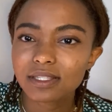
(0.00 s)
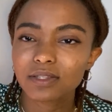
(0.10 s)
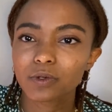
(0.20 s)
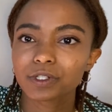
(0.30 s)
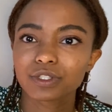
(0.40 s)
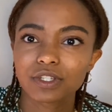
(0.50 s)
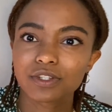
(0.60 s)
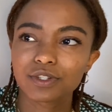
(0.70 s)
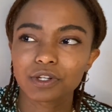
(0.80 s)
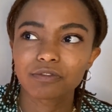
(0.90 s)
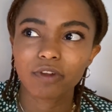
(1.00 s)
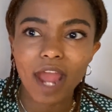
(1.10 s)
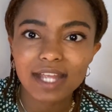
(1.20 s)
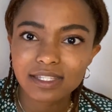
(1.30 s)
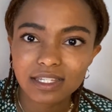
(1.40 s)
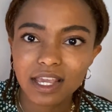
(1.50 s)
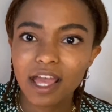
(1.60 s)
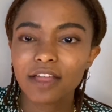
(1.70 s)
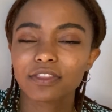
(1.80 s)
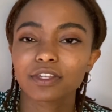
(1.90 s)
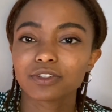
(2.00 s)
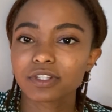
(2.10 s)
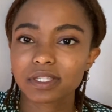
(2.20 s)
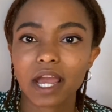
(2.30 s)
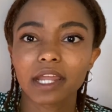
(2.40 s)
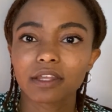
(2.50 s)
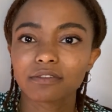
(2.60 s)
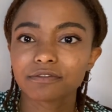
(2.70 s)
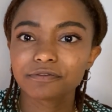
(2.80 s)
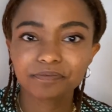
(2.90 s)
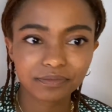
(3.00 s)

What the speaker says: in order to deserve rest, that you're just kind of